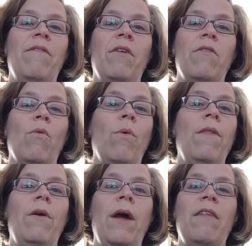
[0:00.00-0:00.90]
If there's a
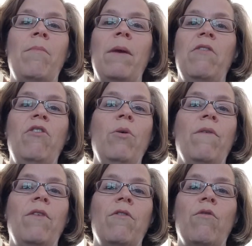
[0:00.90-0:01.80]
1, there has to be a 2.
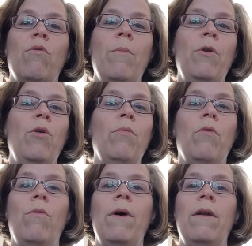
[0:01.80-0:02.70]
If there's a Roman
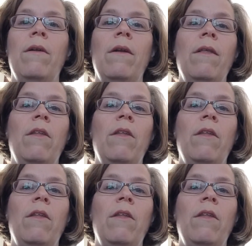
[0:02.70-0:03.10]
numeral 1,